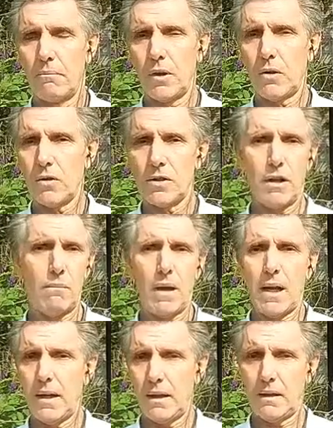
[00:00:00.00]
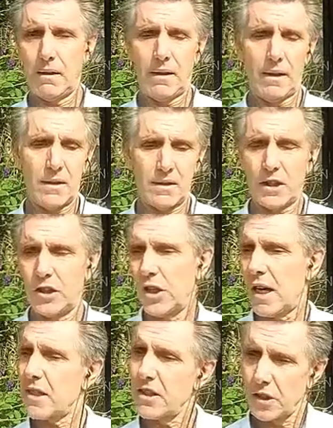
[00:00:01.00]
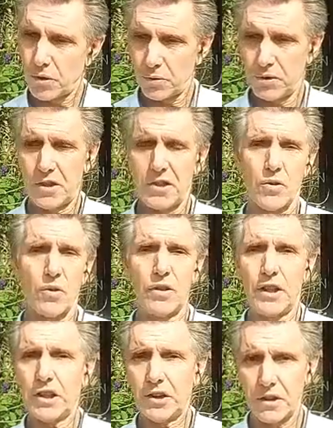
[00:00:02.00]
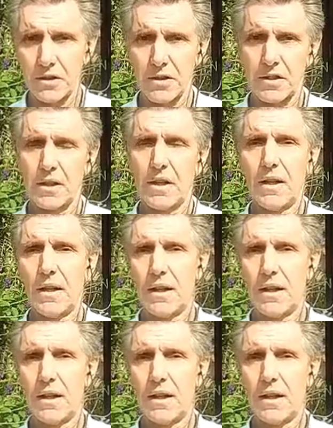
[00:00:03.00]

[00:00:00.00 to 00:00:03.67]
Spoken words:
because their body is adjusted to these conditions,